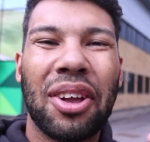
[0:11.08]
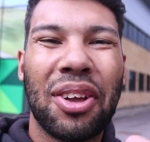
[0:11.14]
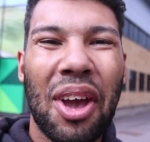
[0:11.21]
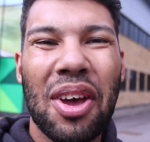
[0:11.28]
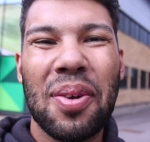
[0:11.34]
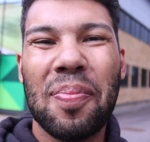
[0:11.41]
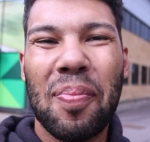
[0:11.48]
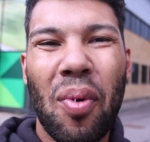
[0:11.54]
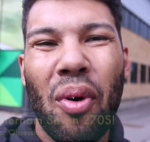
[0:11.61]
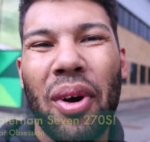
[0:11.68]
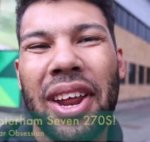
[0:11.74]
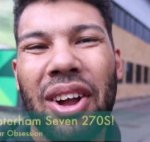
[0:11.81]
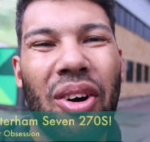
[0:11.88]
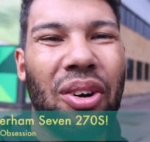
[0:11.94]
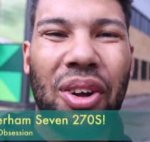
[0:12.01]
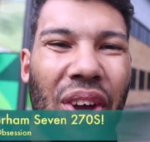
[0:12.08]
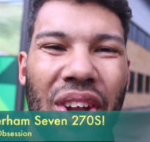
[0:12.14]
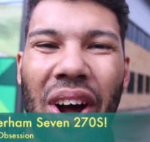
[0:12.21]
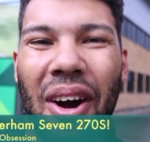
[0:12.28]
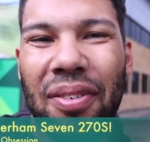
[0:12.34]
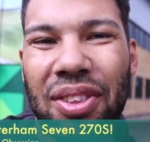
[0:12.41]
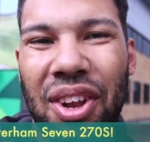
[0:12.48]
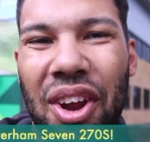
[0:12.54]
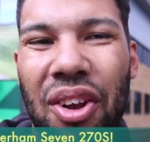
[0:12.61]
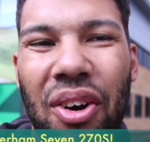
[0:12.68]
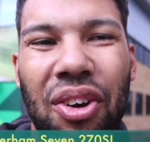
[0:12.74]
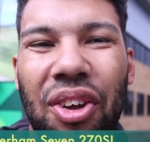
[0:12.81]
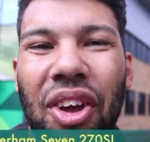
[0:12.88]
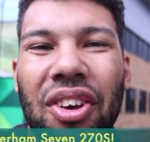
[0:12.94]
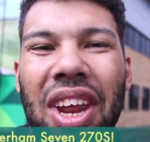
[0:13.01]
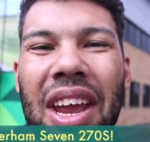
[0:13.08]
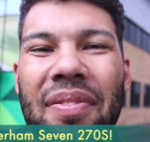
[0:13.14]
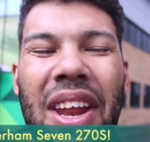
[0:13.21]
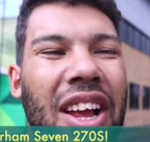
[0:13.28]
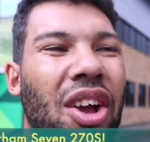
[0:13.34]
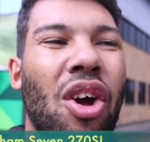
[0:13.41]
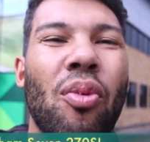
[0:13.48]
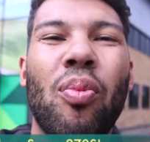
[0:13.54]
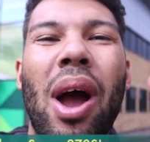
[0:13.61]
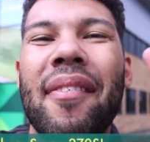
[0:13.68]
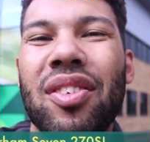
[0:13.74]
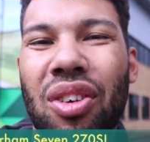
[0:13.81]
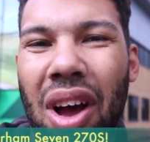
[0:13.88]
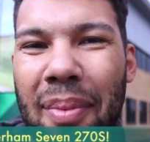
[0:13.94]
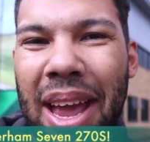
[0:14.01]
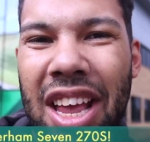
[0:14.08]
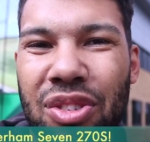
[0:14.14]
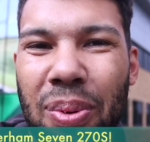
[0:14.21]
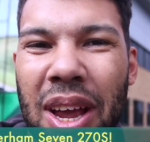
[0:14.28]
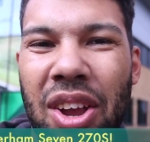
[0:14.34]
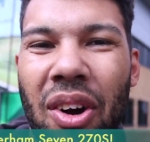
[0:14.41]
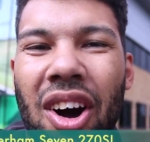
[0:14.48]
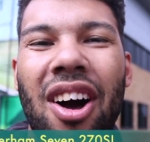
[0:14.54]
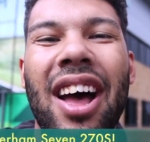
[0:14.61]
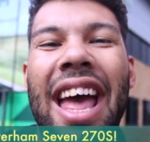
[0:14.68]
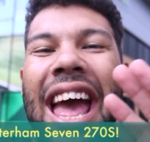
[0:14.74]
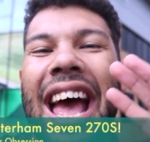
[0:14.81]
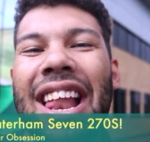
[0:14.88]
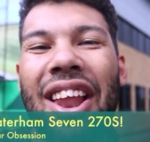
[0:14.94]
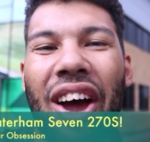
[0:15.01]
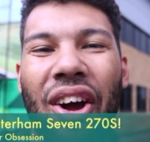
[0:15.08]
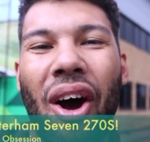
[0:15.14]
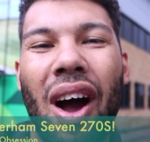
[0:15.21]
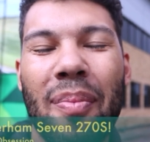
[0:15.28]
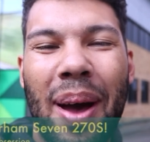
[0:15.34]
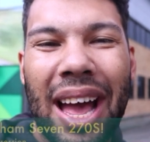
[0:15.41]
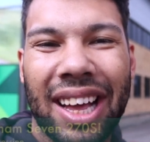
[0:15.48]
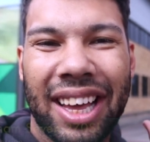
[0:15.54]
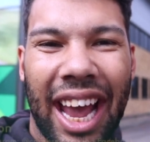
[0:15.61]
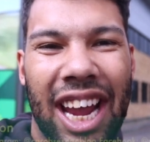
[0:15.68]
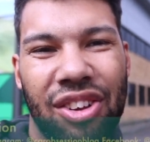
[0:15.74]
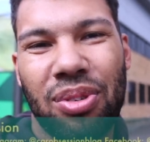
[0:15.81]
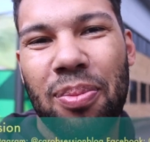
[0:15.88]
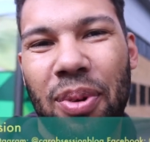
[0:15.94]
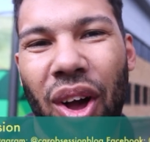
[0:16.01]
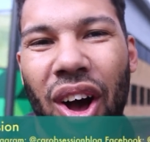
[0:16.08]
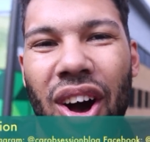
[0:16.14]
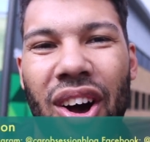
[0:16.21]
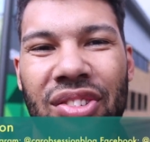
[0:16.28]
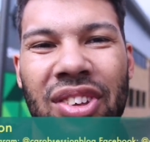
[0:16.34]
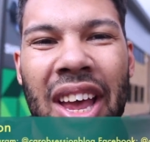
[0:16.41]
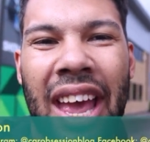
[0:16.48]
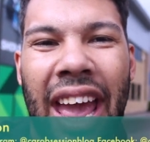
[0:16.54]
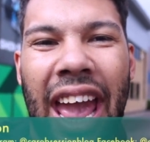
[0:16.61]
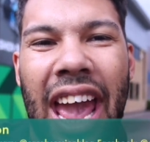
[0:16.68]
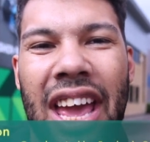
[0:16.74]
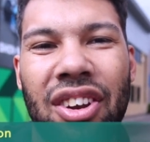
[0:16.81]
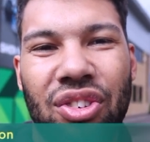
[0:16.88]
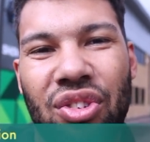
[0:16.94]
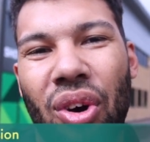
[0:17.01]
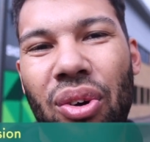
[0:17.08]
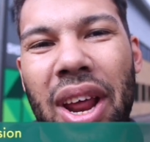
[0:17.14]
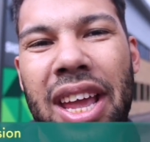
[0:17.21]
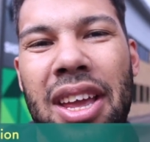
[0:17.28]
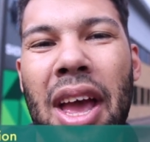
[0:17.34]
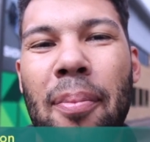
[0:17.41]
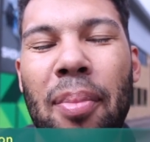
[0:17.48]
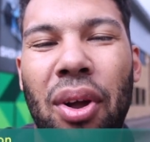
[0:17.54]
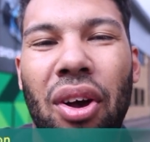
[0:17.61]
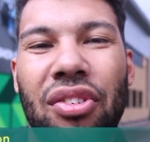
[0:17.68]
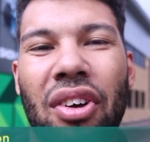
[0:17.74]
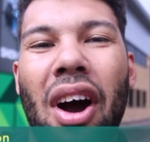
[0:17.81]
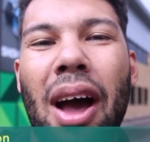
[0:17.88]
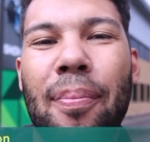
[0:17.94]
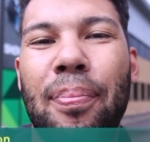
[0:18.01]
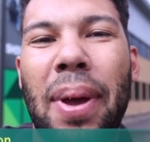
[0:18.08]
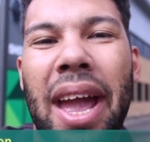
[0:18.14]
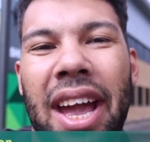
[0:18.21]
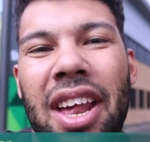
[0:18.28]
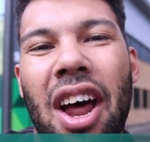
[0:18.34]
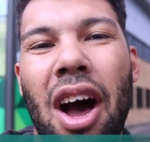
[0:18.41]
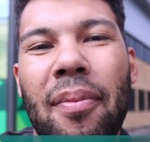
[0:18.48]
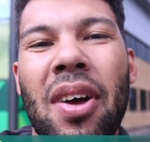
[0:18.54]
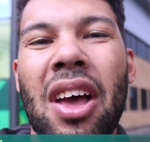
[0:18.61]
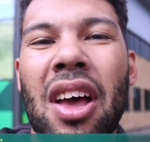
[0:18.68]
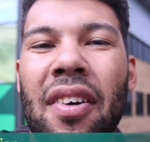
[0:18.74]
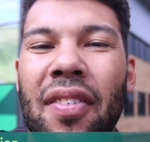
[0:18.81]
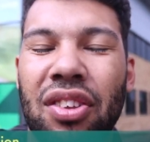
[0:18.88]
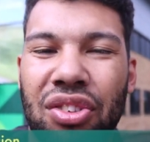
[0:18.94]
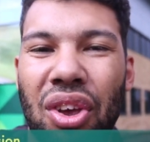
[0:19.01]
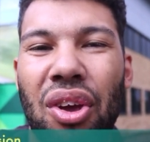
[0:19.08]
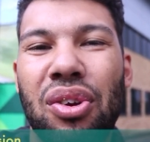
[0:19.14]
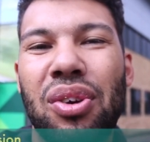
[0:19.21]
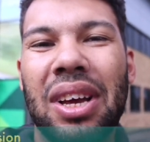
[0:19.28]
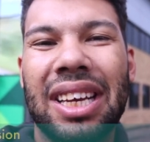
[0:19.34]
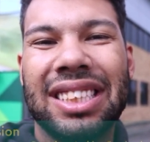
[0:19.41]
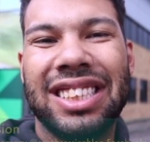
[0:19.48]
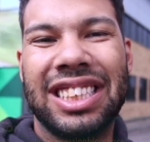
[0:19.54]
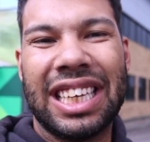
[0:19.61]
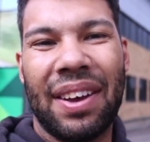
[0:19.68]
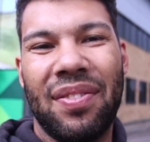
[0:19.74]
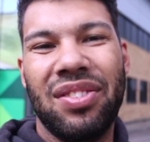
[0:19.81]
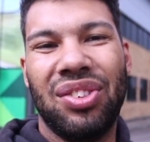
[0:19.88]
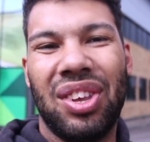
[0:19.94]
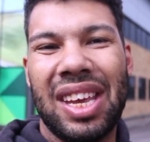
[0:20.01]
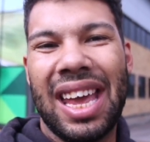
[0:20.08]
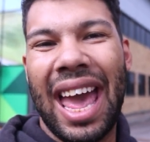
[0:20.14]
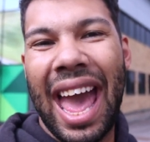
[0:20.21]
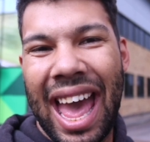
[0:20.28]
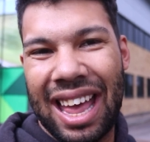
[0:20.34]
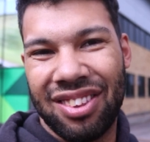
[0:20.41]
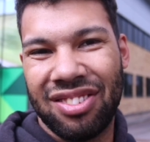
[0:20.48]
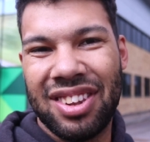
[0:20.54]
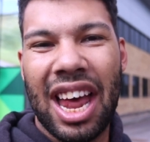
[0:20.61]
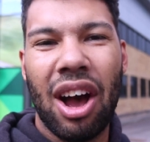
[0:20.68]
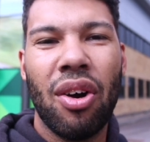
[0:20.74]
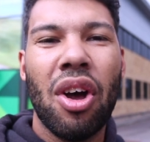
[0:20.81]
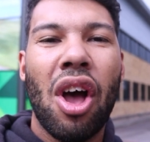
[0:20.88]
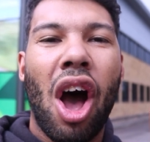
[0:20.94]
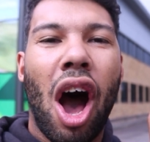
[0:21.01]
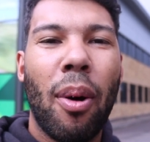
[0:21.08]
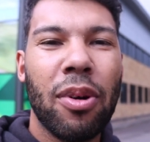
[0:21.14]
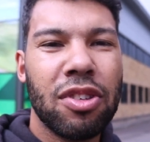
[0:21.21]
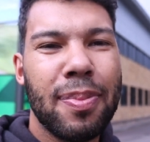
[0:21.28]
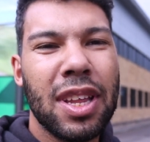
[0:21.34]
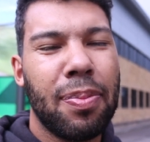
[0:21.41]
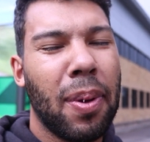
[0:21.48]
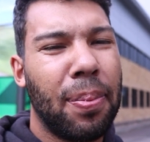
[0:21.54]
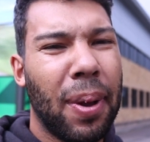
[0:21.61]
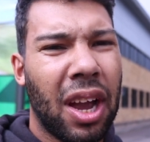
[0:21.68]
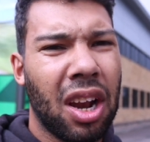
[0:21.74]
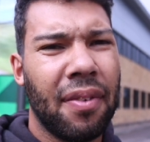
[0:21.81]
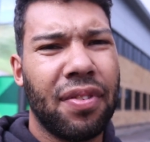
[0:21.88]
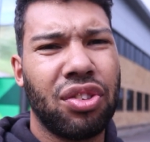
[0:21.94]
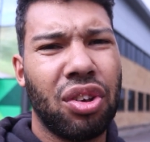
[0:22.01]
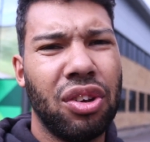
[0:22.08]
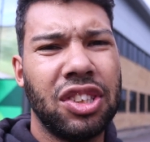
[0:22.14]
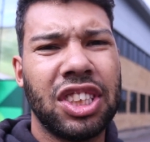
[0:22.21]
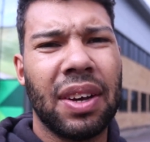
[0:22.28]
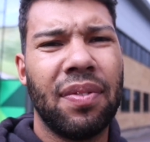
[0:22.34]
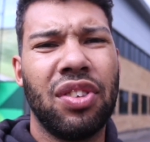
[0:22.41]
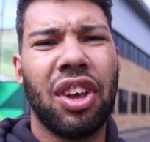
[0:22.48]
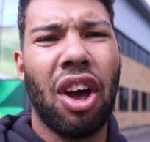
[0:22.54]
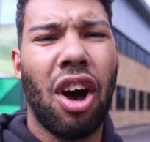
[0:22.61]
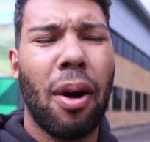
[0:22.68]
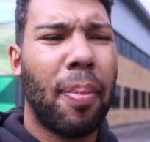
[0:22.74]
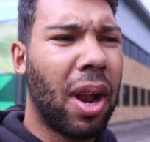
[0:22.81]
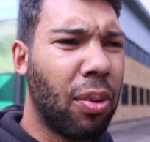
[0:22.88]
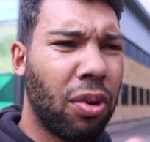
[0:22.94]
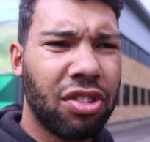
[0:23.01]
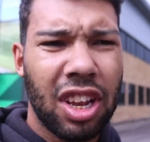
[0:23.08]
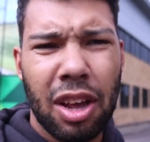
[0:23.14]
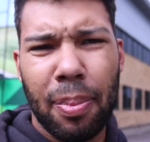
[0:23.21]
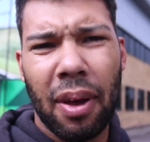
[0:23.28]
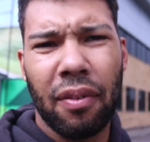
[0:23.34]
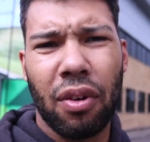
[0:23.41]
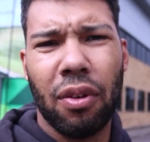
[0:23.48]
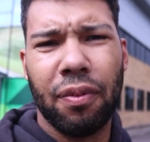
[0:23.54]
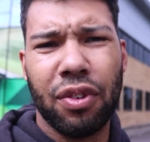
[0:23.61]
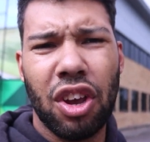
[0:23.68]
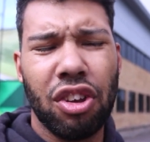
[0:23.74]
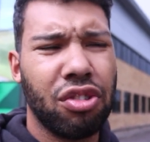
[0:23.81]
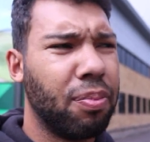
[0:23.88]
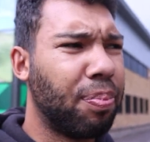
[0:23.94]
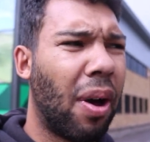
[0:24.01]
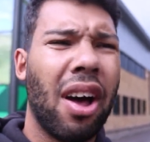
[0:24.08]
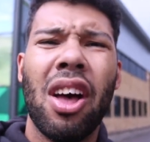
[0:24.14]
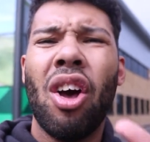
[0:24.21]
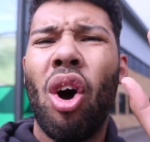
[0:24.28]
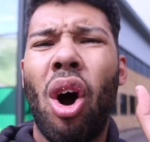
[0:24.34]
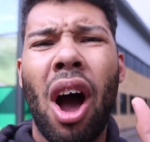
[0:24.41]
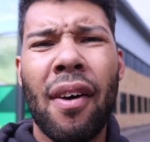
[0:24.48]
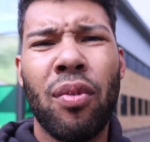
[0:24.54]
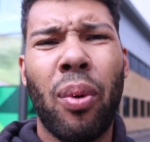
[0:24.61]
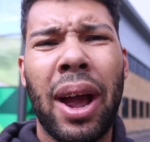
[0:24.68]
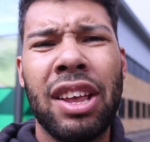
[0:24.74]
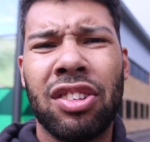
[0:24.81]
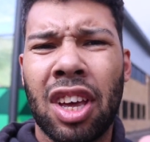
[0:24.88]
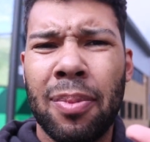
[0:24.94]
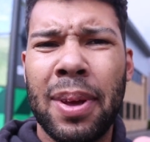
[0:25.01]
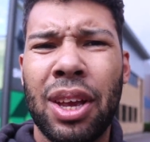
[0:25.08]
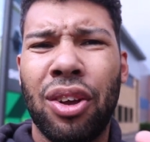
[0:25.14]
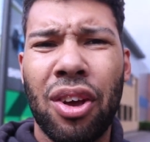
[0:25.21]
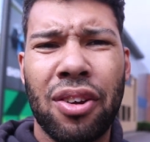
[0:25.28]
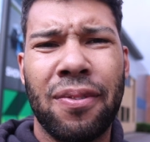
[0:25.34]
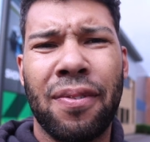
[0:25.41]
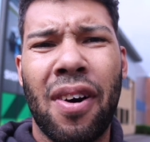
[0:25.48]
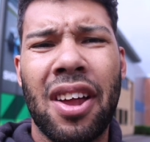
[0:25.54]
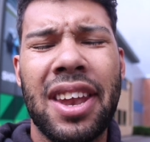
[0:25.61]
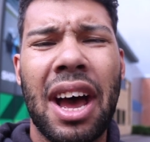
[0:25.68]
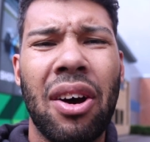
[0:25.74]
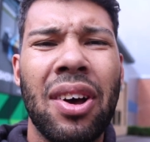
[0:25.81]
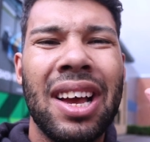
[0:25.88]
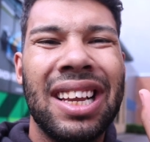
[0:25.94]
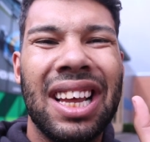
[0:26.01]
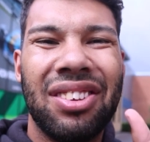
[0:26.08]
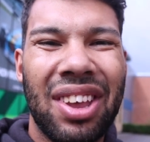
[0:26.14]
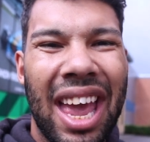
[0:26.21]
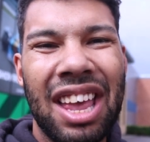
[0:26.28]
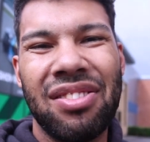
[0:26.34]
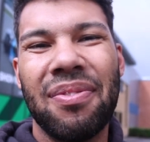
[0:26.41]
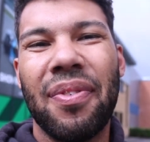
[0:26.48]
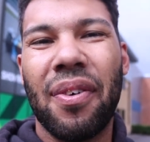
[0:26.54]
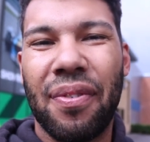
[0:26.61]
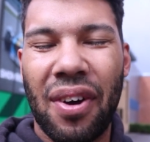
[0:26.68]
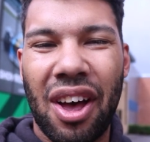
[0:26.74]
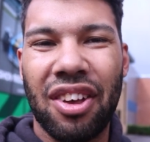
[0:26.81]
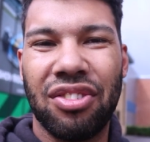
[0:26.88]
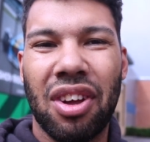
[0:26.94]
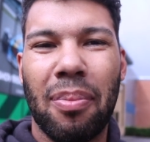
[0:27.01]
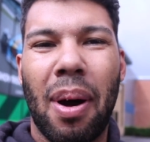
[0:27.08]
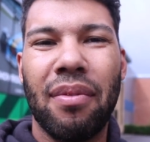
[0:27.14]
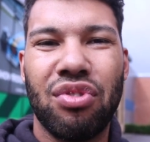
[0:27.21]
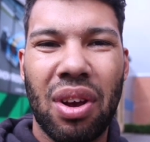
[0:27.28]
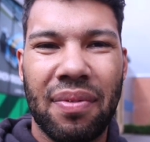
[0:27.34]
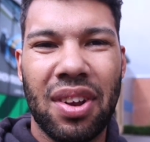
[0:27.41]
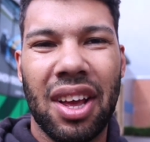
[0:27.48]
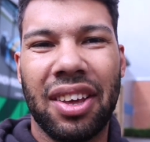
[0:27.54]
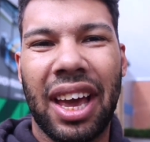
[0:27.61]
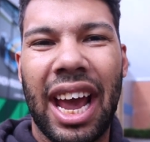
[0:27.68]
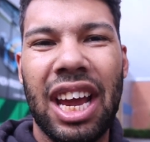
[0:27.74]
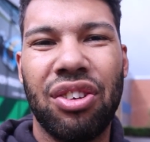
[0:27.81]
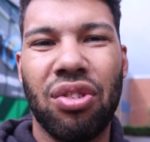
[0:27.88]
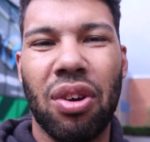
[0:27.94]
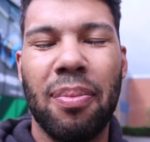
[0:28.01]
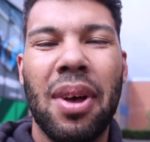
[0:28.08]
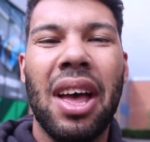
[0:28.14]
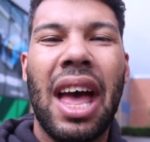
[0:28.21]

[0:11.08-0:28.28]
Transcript: Good morning or good afternoon or good evening, whatever time it is where you are. Hello, I'm at Caterham Cars in Crawley because I'm picking up the 270S. Now, I was meant to be picking up the 270R, but it was a little bit of confusion, but either way, it's gonna be good fun. Now, this isn't the first time I've driven a Caterham.